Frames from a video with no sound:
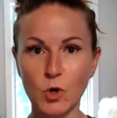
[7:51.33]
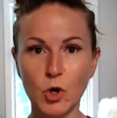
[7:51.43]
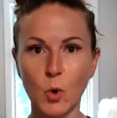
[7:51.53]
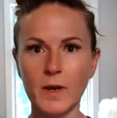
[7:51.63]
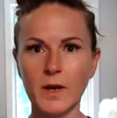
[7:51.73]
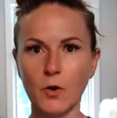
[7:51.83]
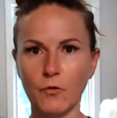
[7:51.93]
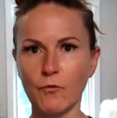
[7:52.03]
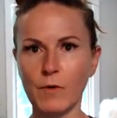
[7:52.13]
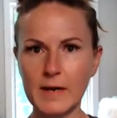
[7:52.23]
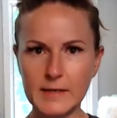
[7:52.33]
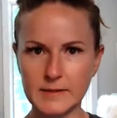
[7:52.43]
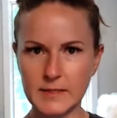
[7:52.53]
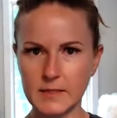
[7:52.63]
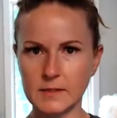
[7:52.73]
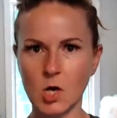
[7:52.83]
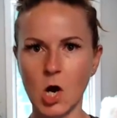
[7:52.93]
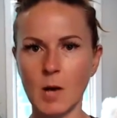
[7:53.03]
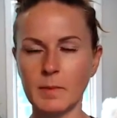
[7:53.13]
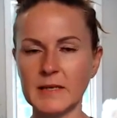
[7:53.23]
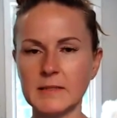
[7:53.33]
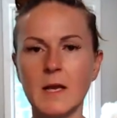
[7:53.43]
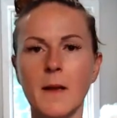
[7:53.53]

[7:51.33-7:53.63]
going crazy into hobbies,